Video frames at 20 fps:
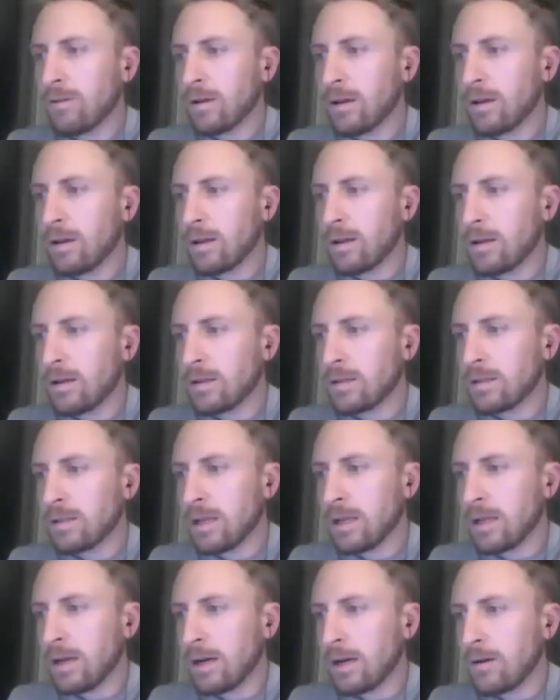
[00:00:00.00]
It is
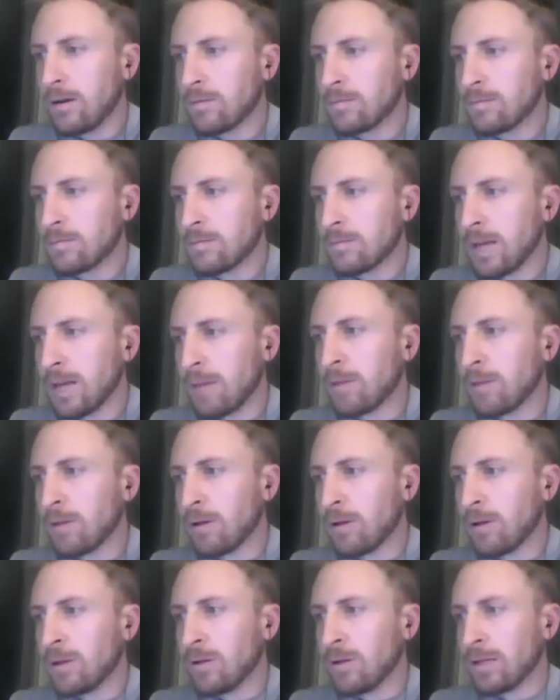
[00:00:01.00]
now. I'm
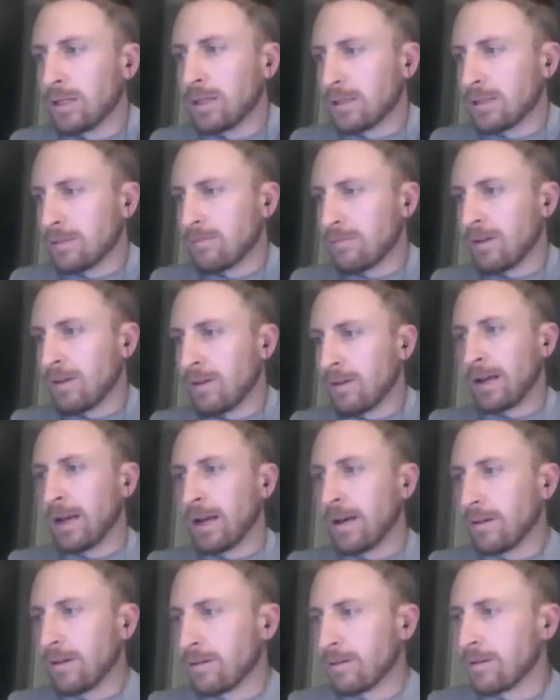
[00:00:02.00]
literally doing this and finding
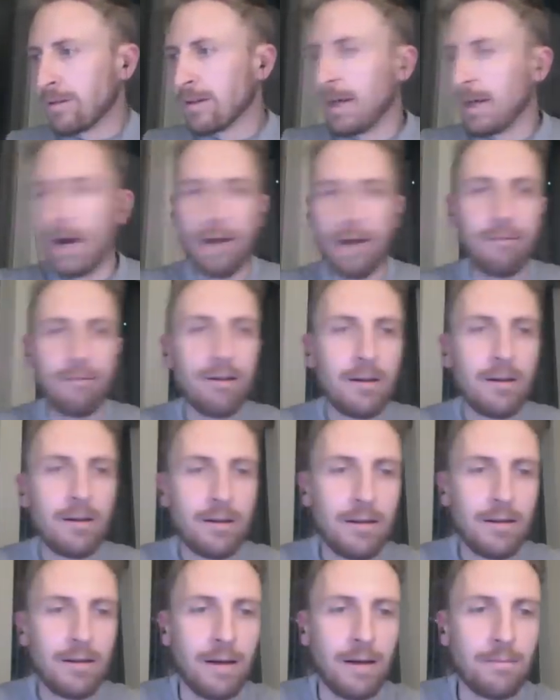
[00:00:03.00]
out live.
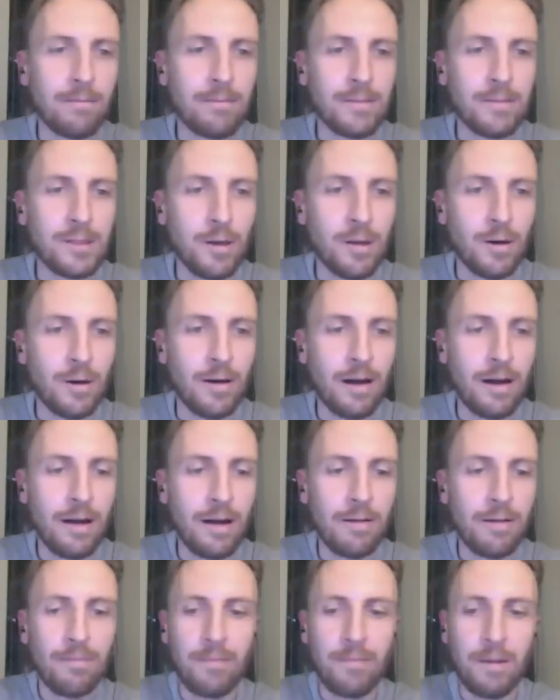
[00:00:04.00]
So
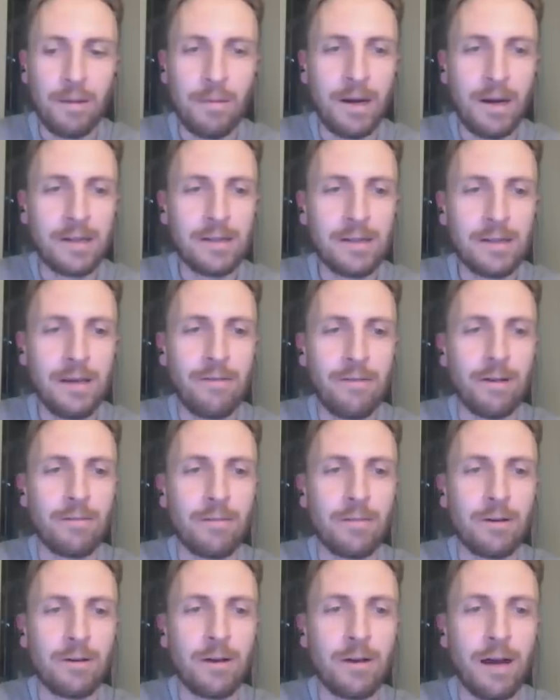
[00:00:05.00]
I minus 11.
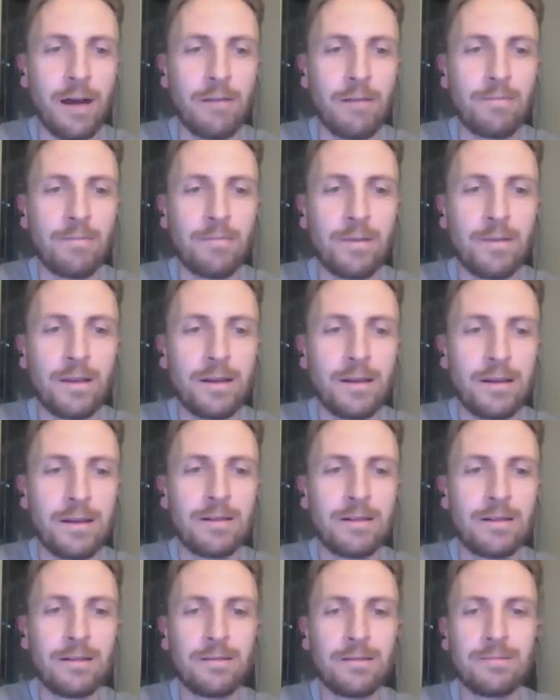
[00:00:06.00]
Okay.
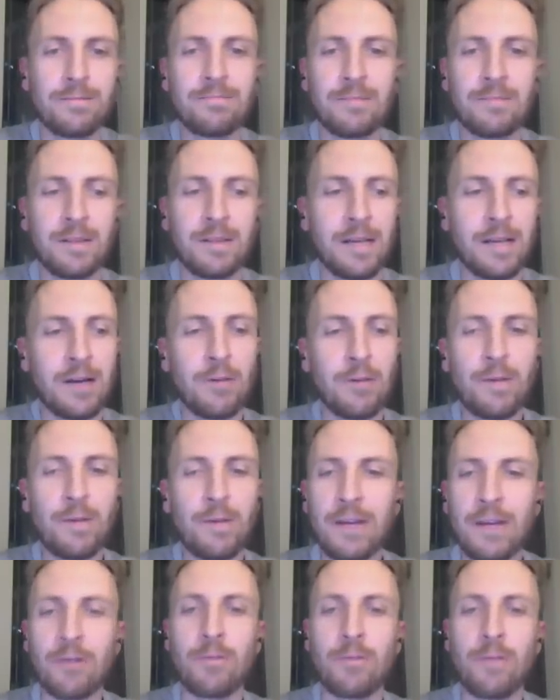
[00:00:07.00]
It could
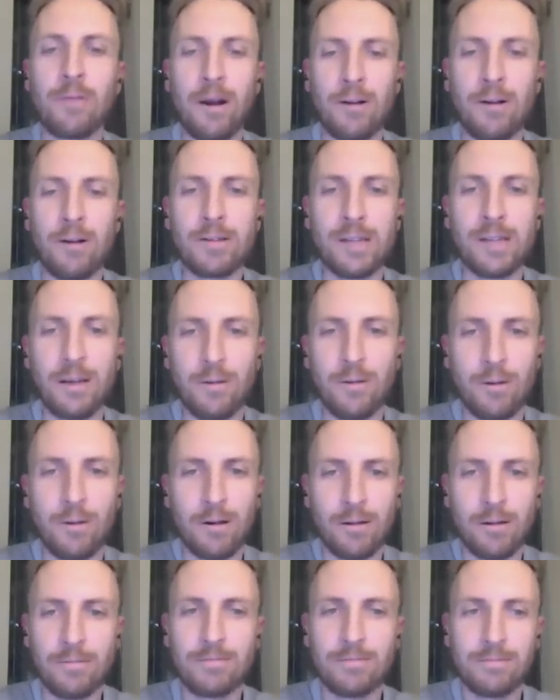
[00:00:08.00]
be either embarrassing
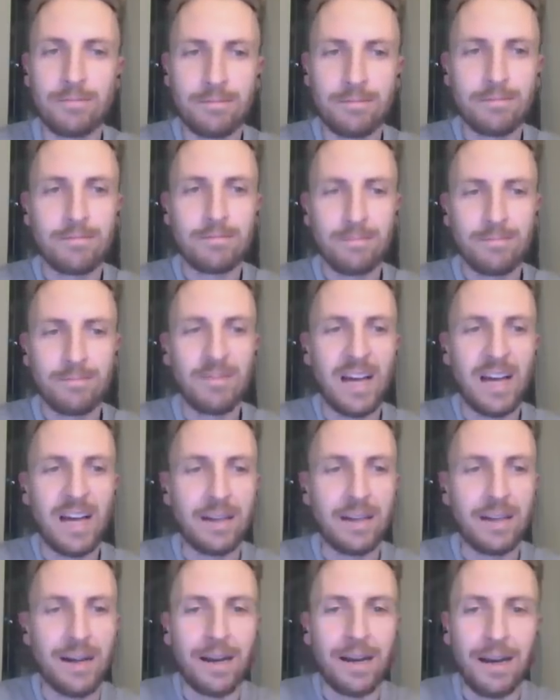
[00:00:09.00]
or
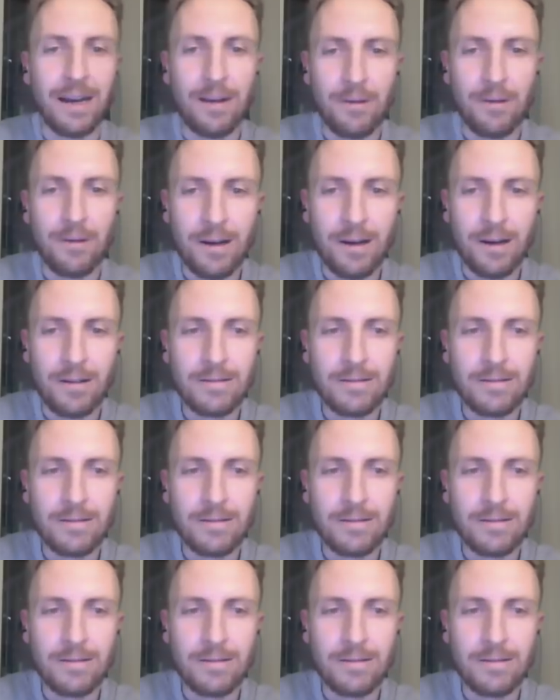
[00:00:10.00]
validating. I don't know.